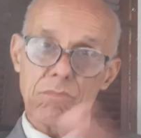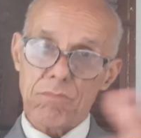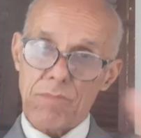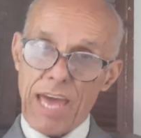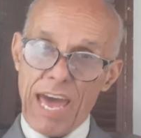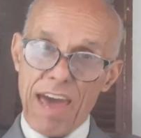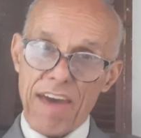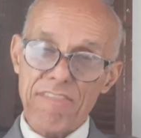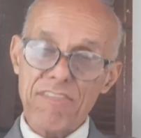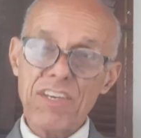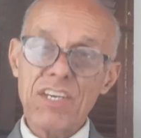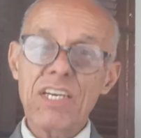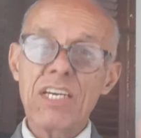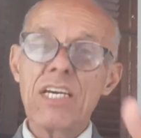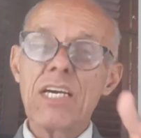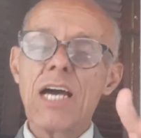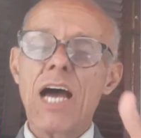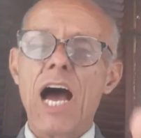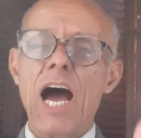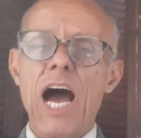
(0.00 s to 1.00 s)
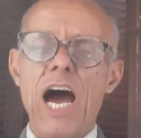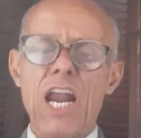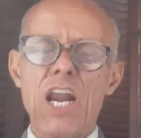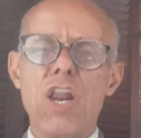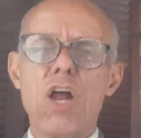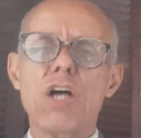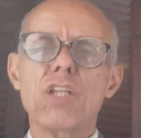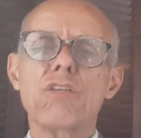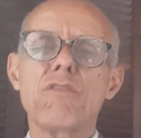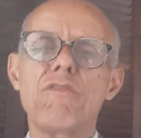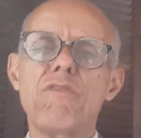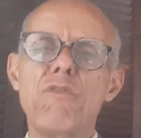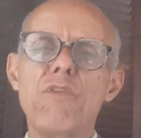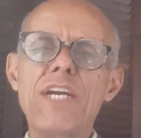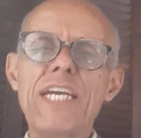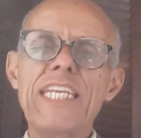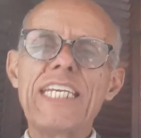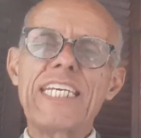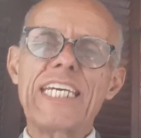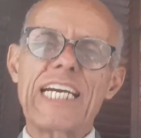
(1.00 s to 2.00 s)
having a lot of
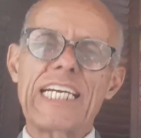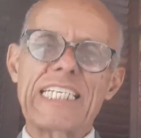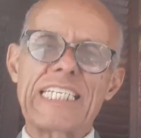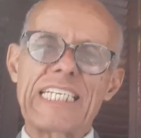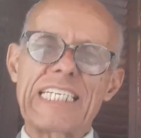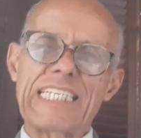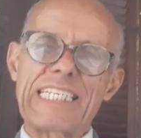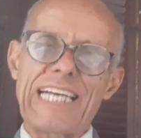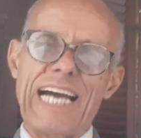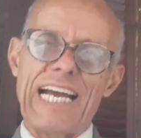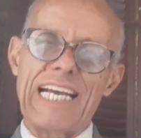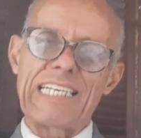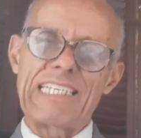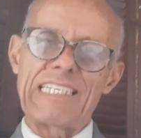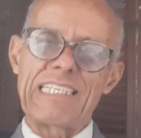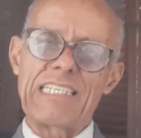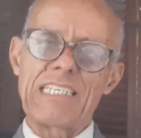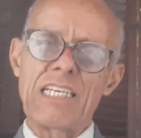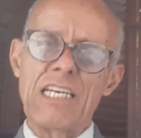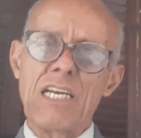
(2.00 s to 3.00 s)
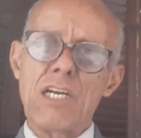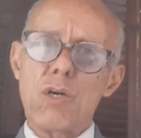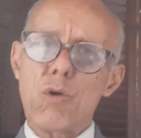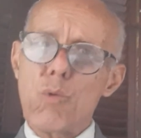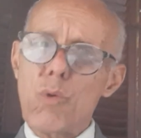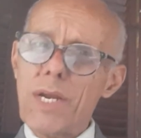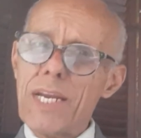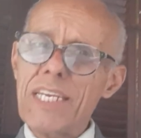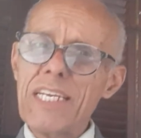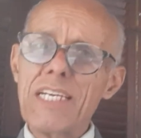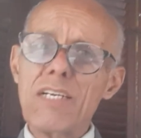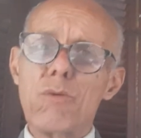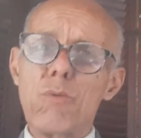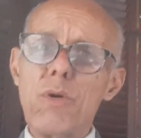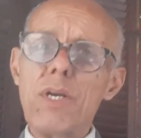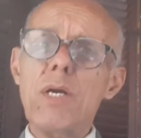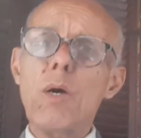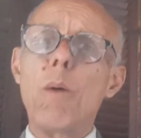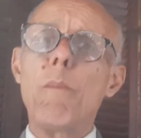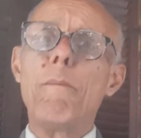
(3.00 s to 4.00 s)
reading exercises. Reading
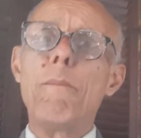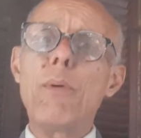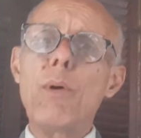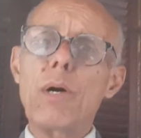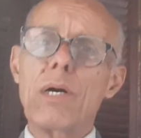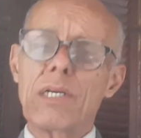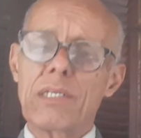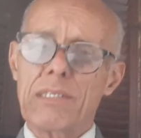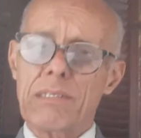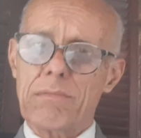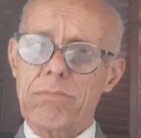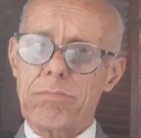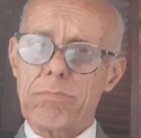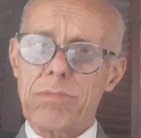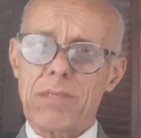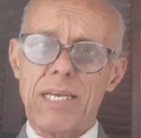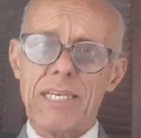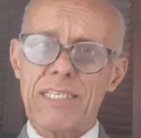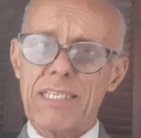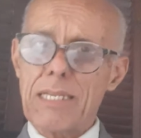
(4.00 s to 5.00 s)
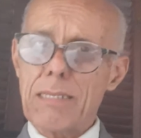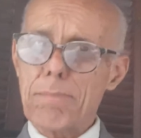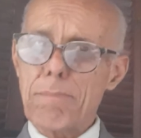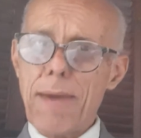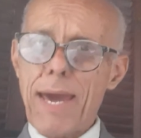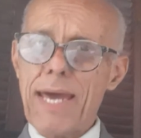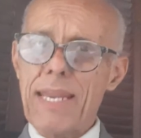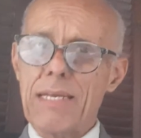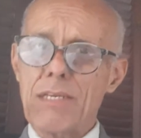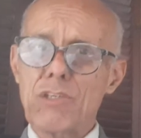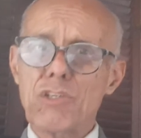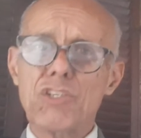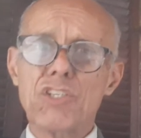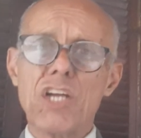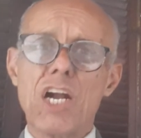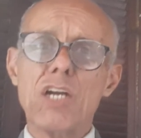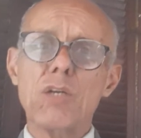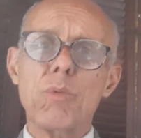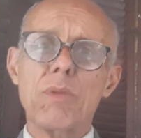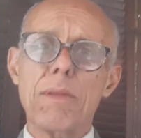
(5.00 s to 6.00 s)
real books doesn't matter. You
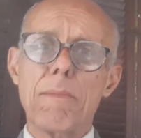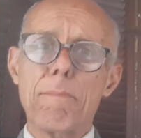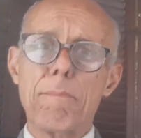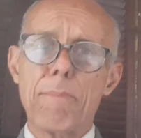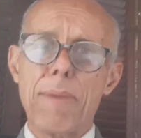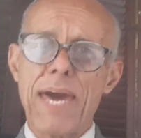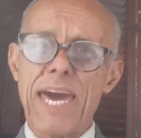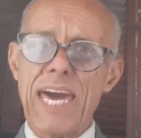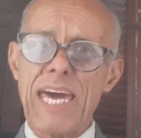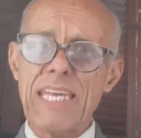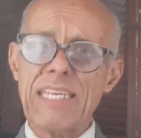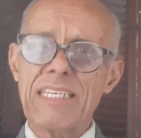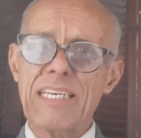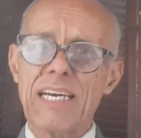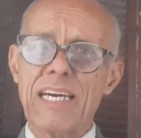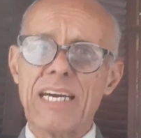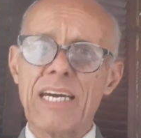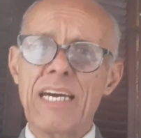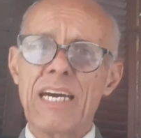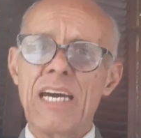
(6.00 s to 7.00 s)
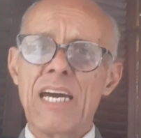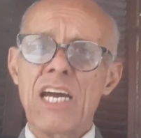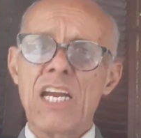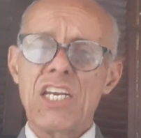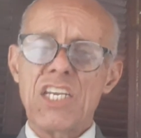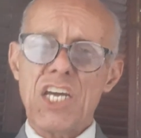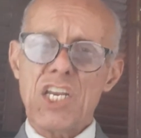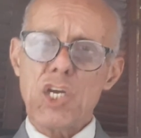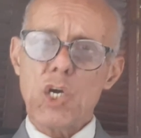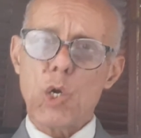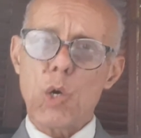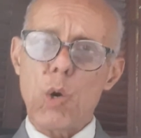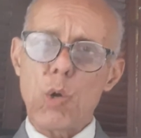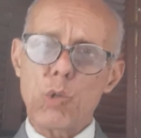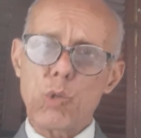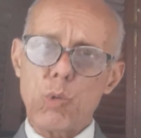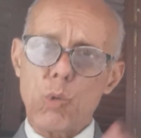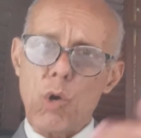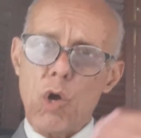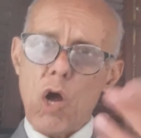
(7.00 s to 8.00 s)
start with the basic, then you go
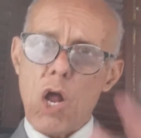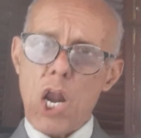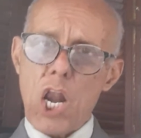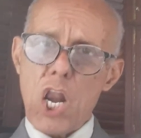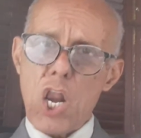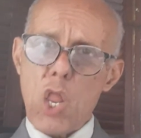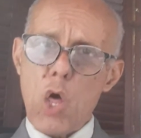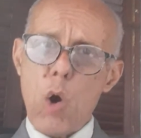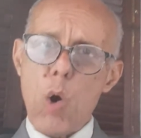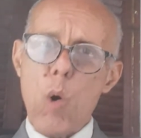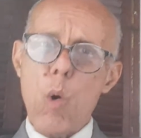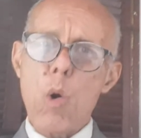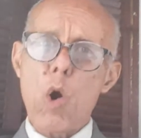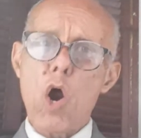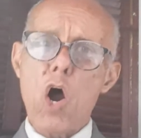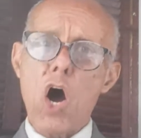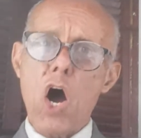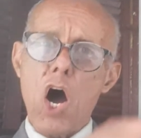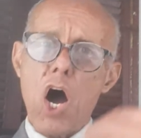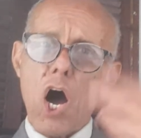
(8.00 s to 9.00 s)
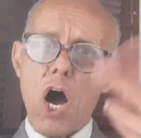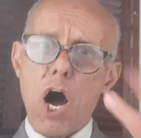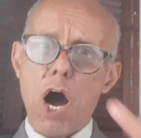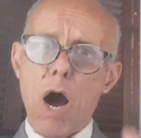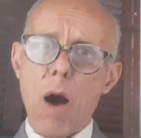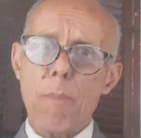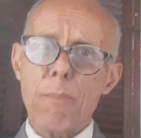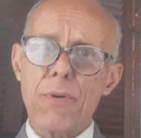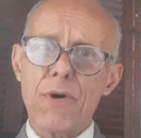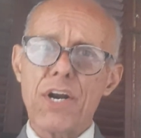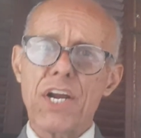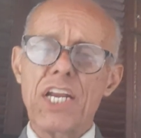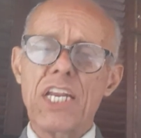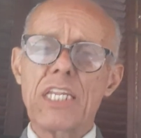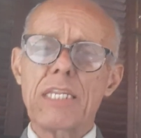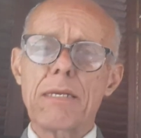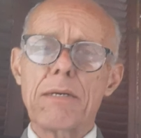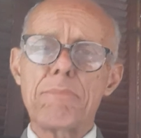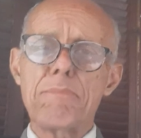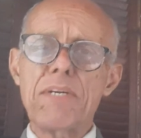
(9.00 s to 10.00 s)
to lower, upper,
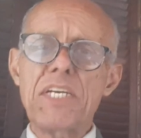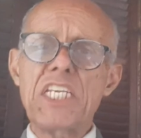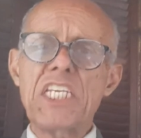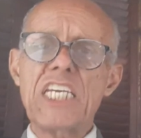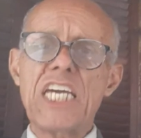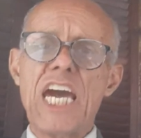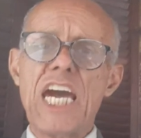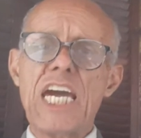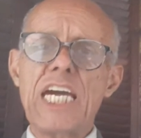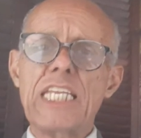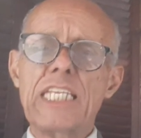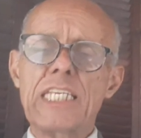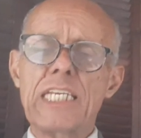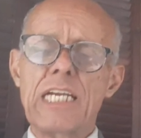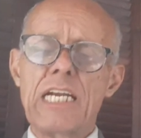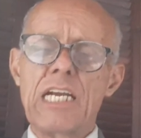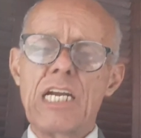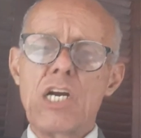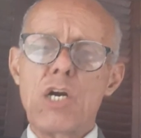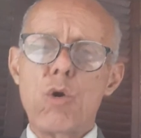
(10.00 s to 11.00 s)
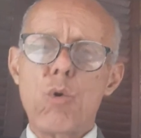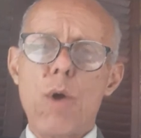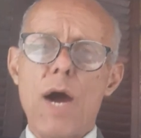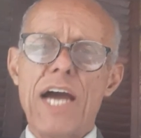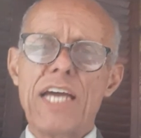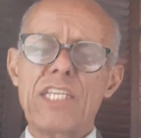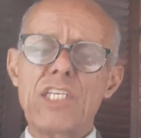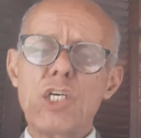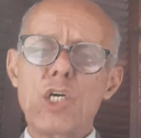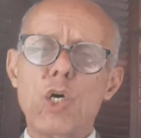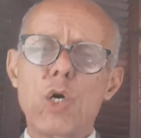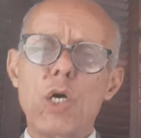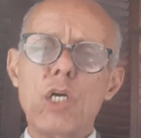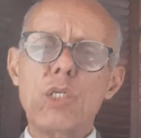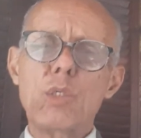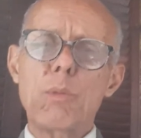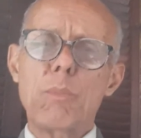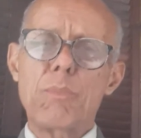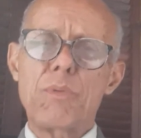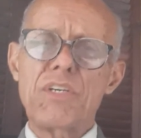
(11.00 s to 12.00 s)
intermediate, right? You're going
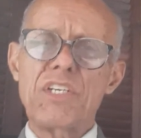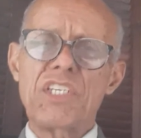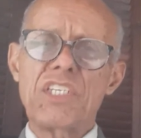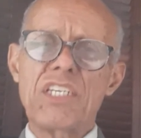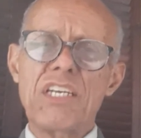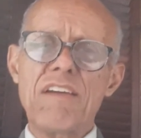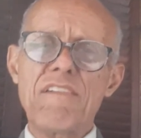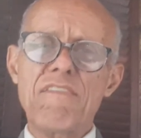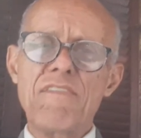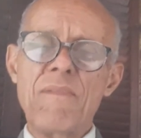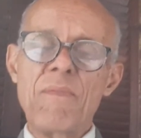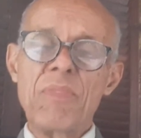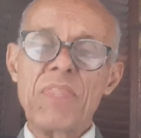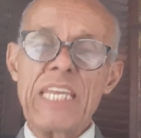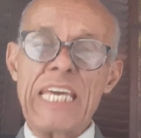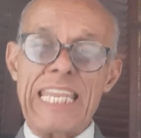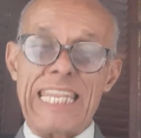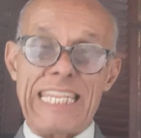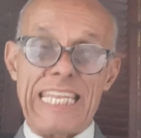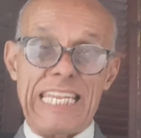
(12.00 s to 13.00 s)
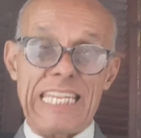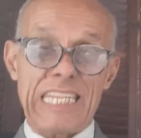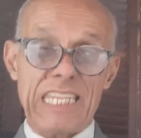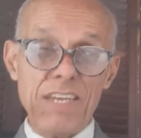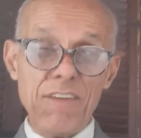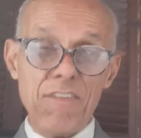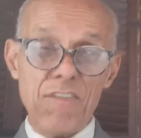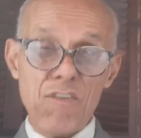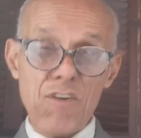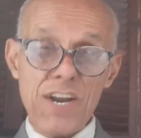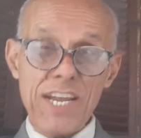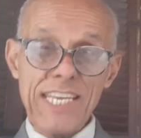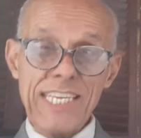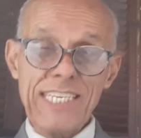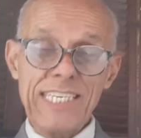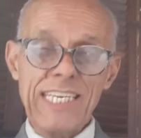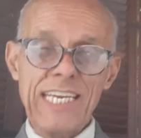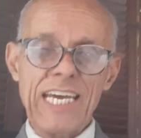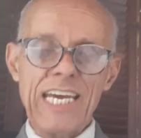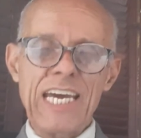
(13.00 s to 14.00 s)
to perceive the
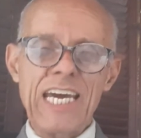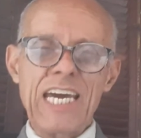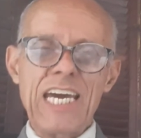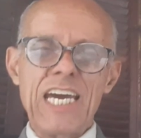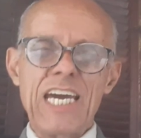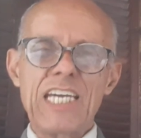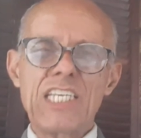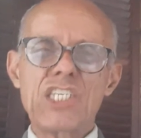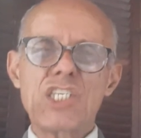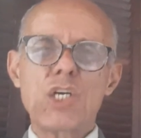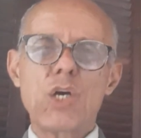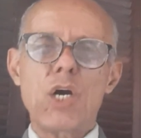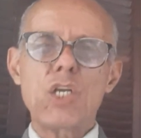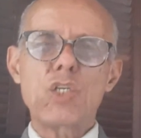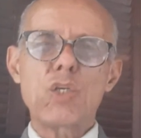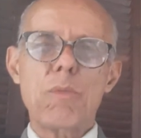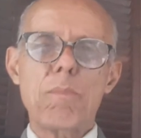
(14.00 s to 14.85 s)
difference it's going to